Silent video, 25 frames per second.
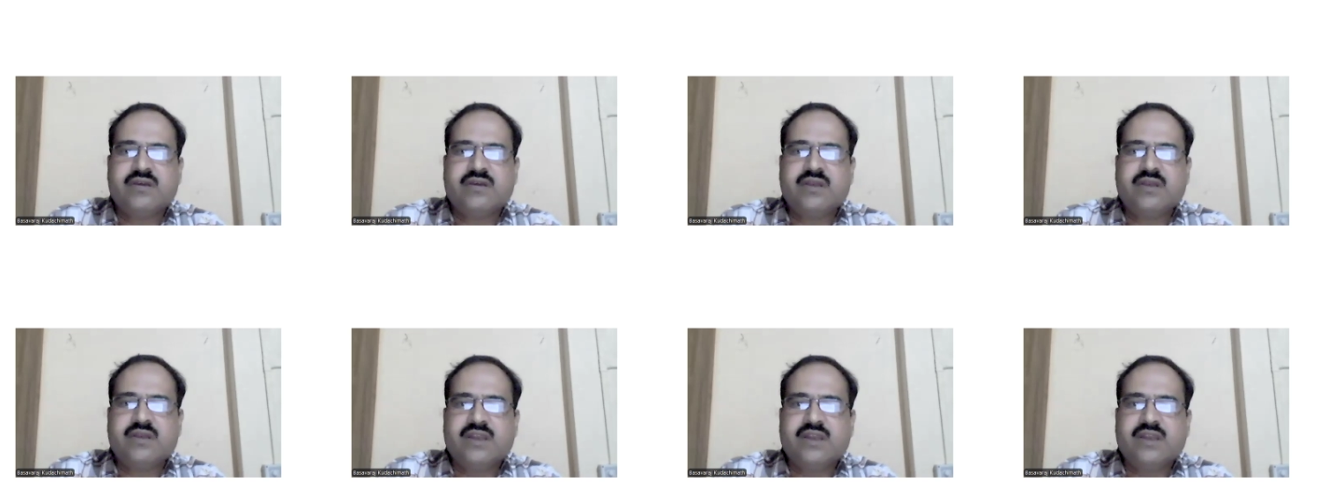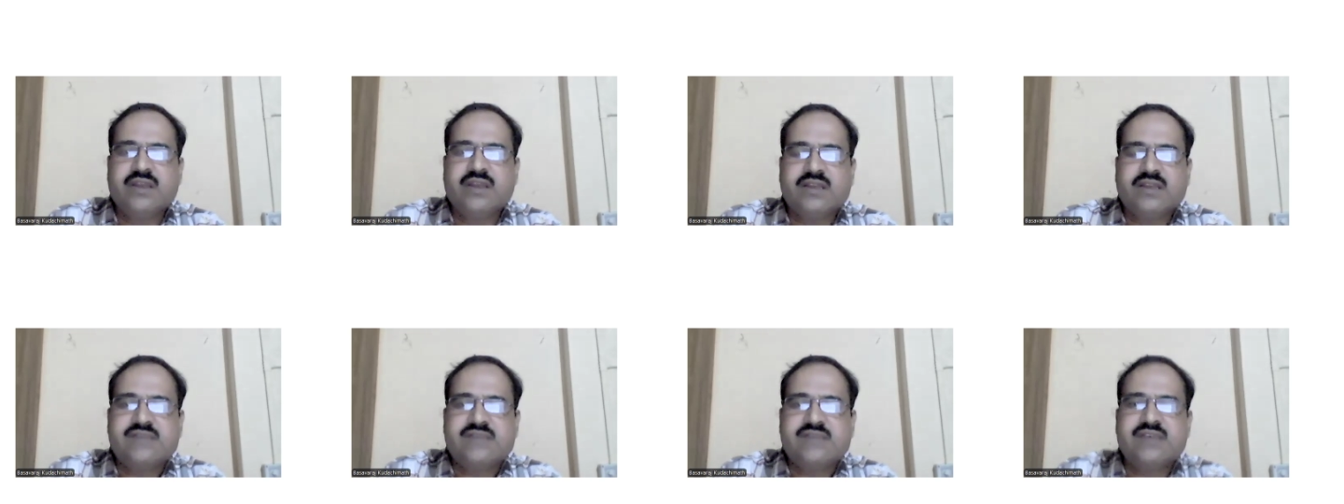in
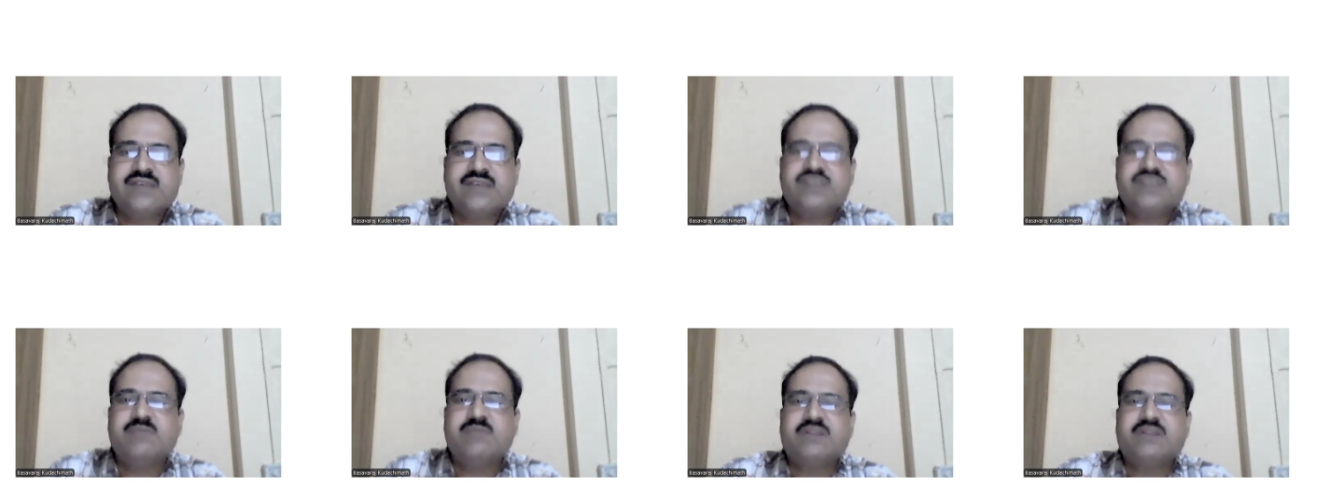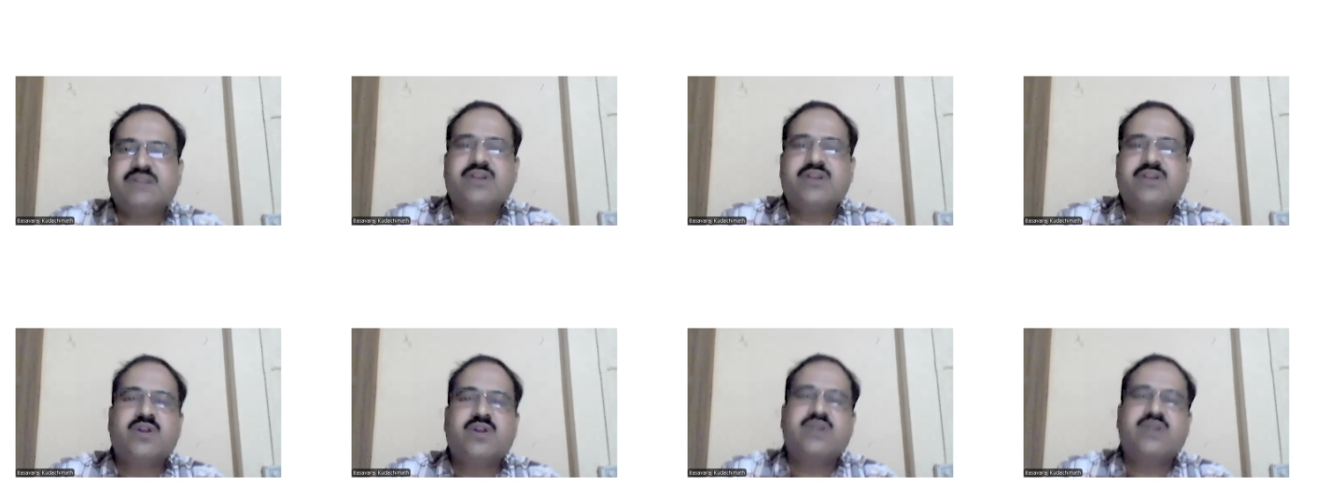research
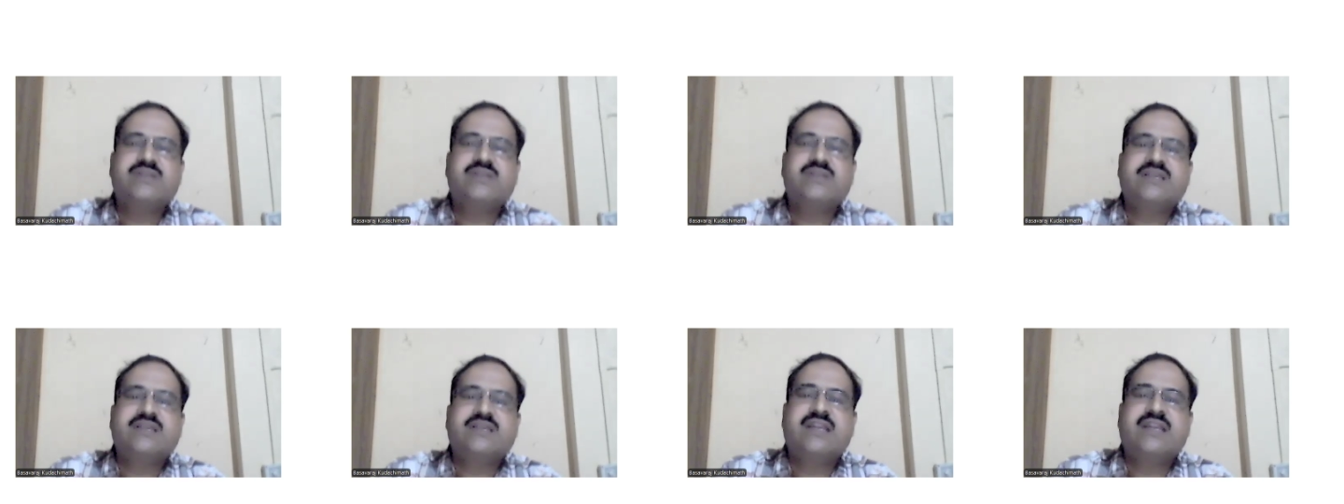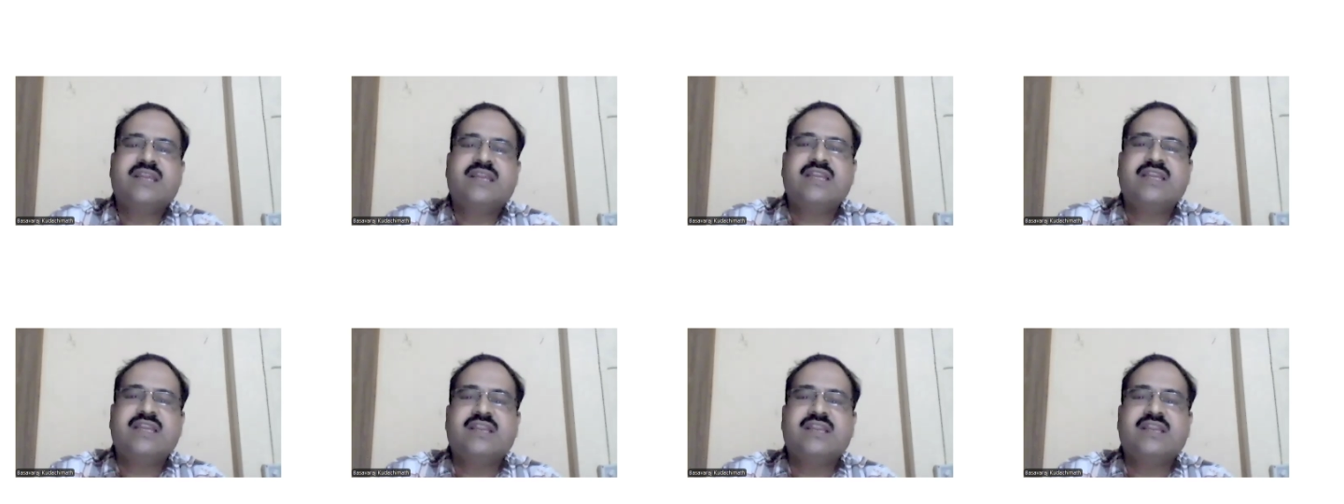methodology
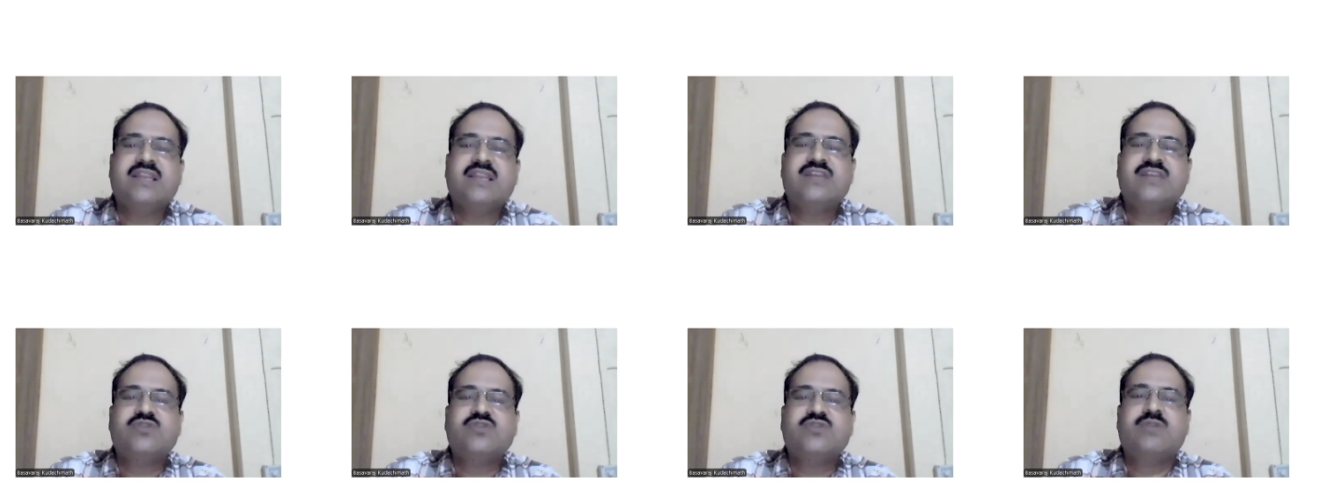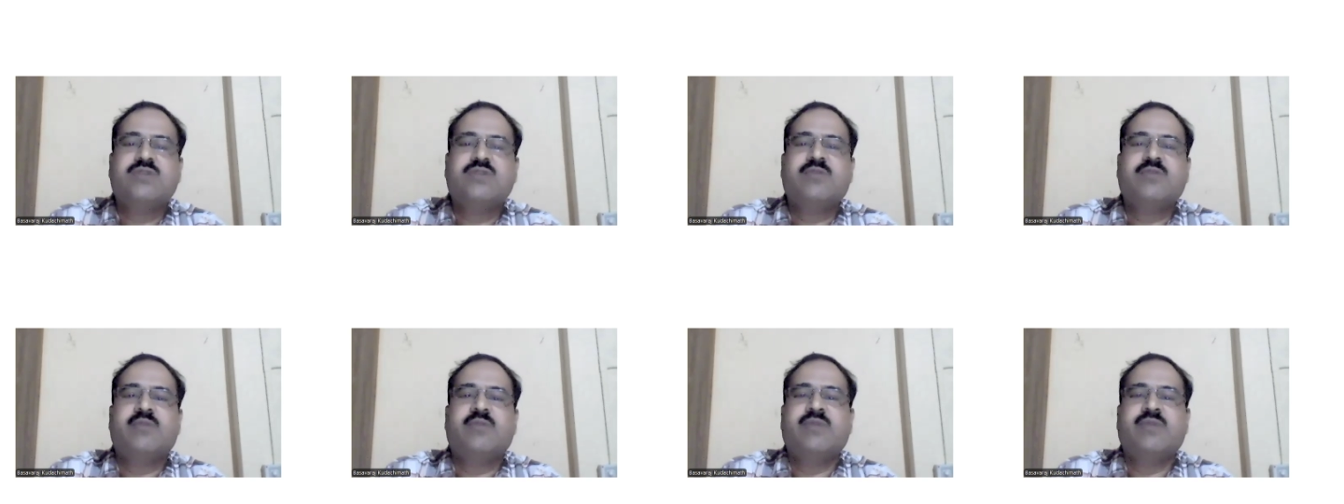and
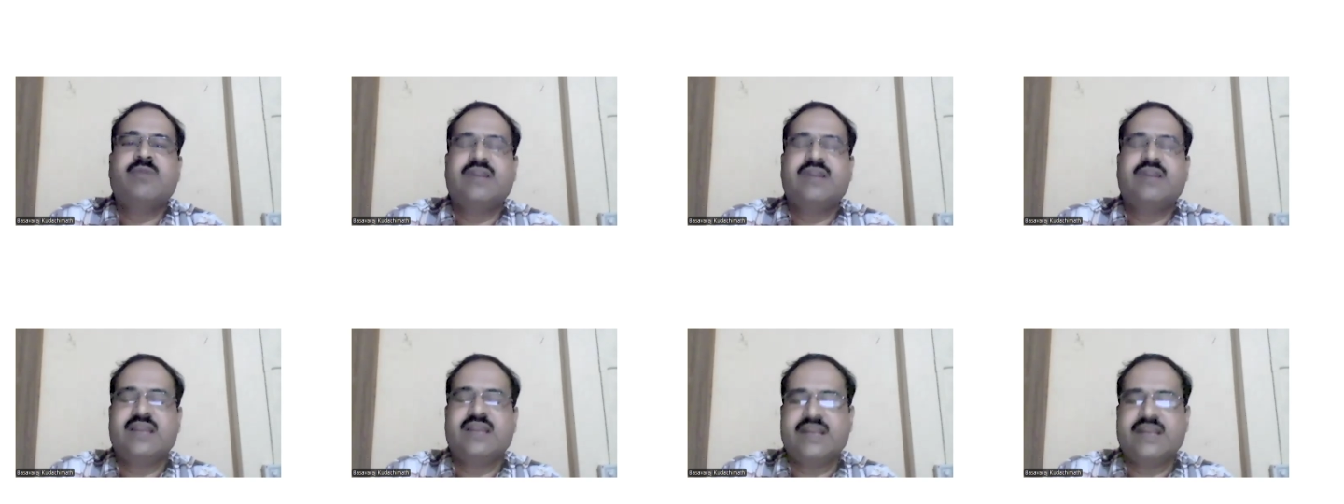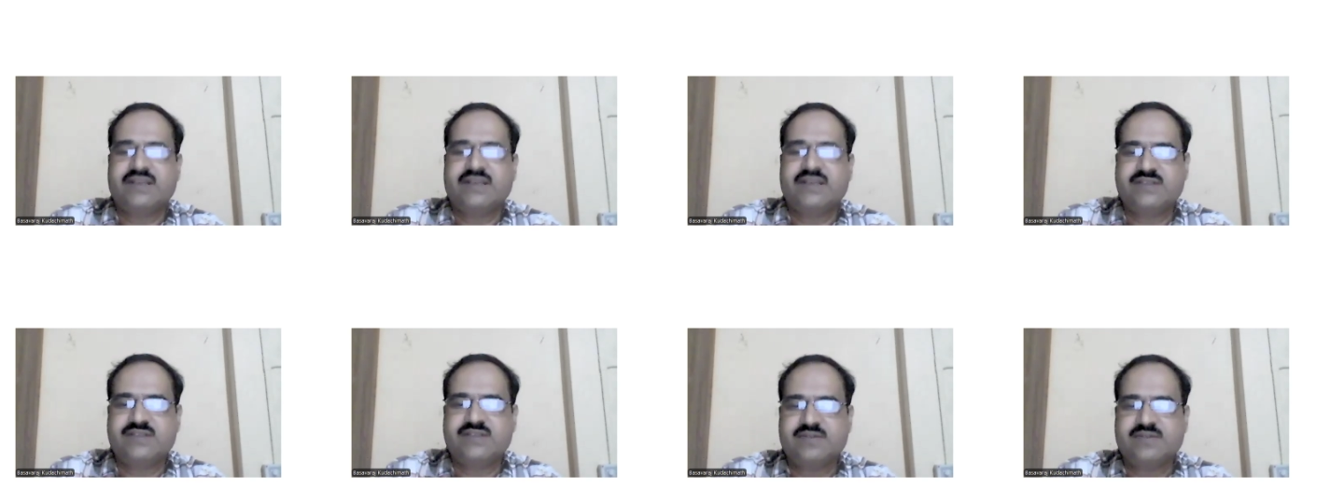intellectual property
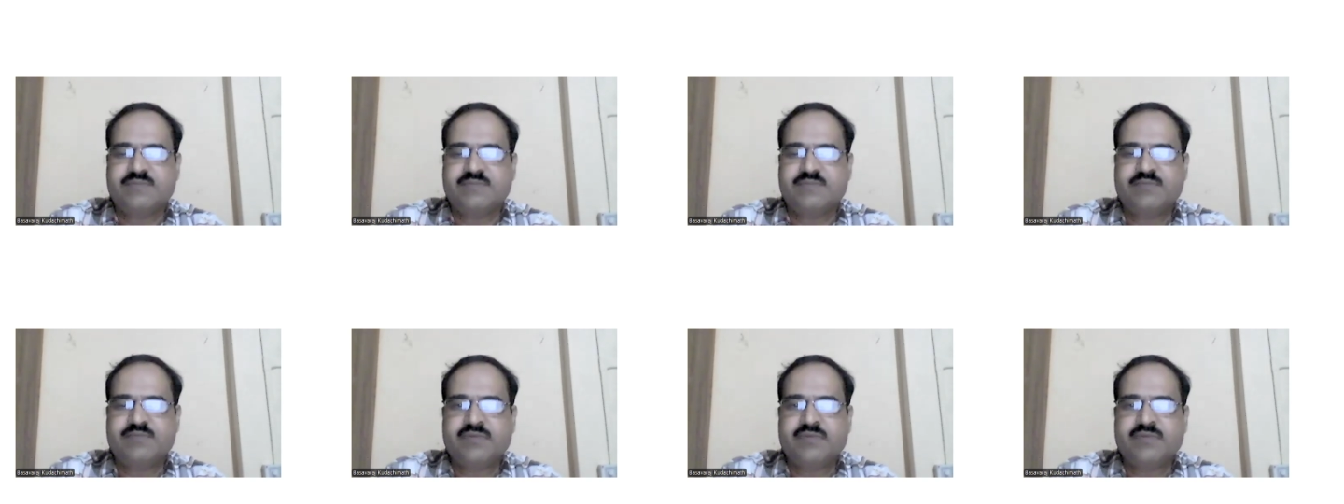rights.